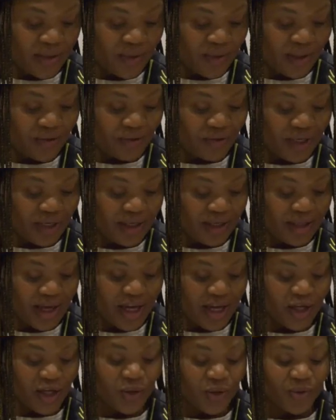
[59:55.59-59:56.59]
We really
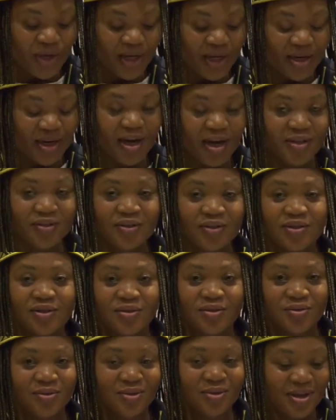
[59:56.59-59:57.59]
thank you and ask
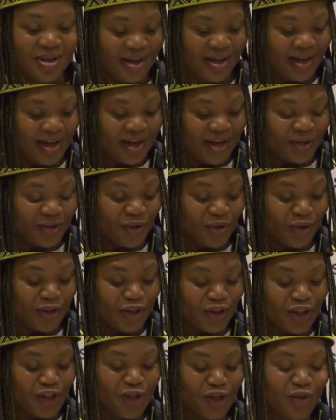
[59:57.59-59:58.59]
you to
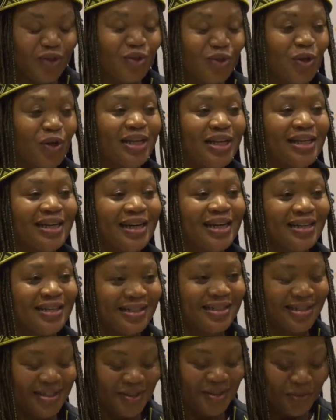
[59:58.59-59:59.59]
continue joining
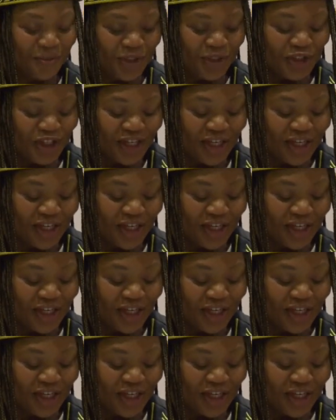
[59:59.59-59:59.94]
us as we